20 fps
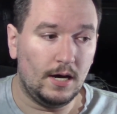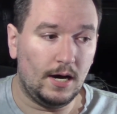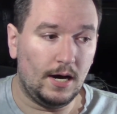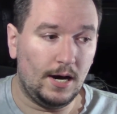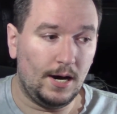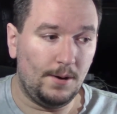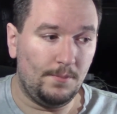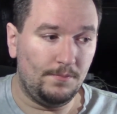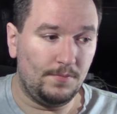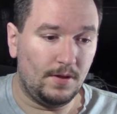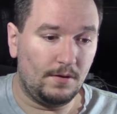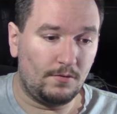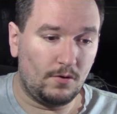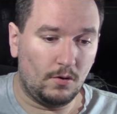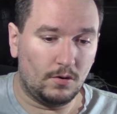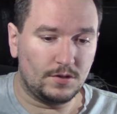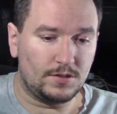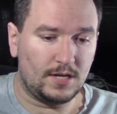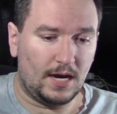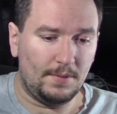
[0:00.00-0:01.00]
Of
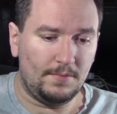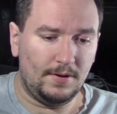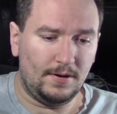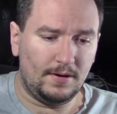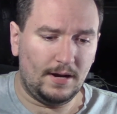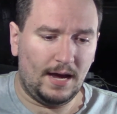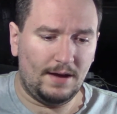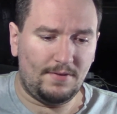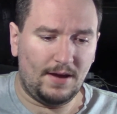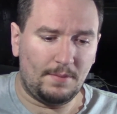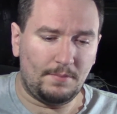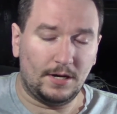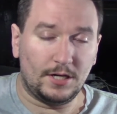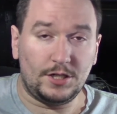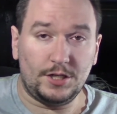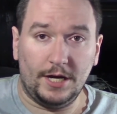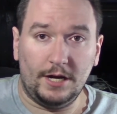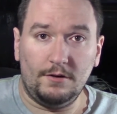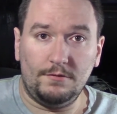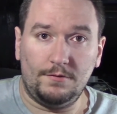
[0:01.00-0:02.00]
course, I've had my
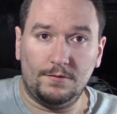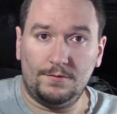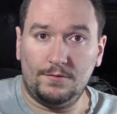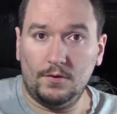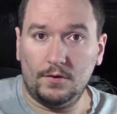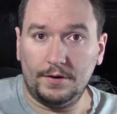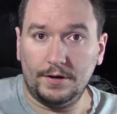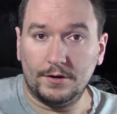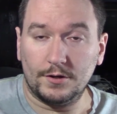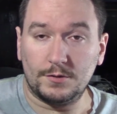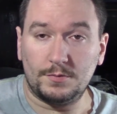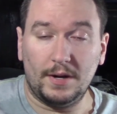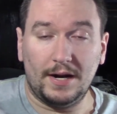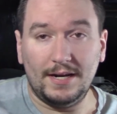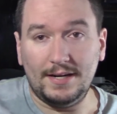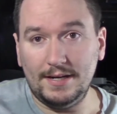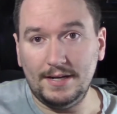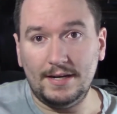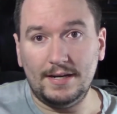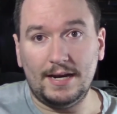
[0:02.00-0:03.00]
channel for 4 years, but
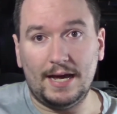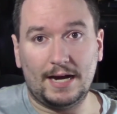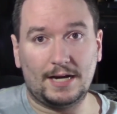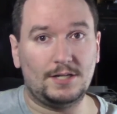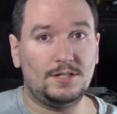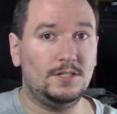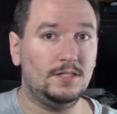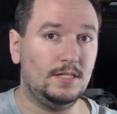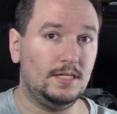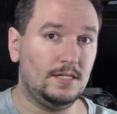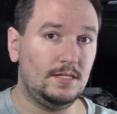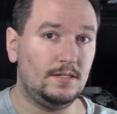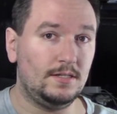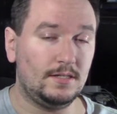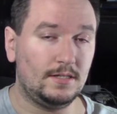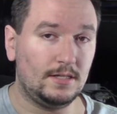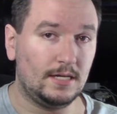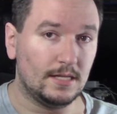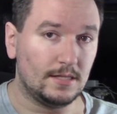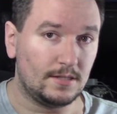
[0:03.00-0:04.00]
I didn't actually
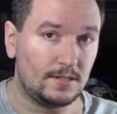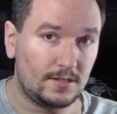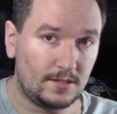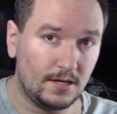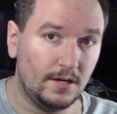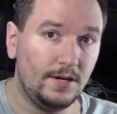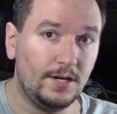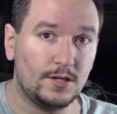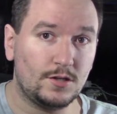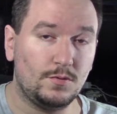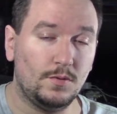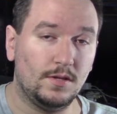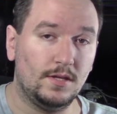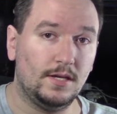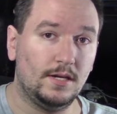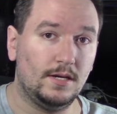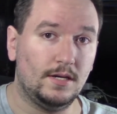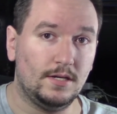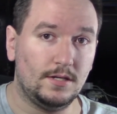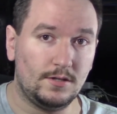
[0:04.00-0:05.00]
get serious with
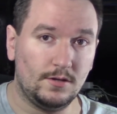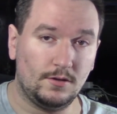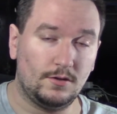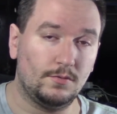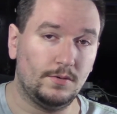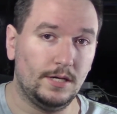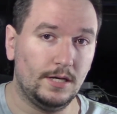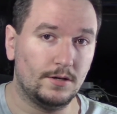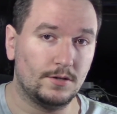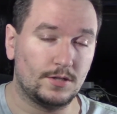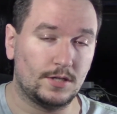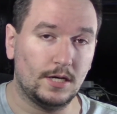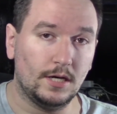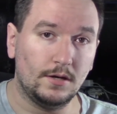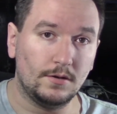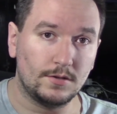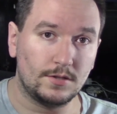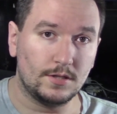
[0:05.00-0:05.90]
it until 3 years ago.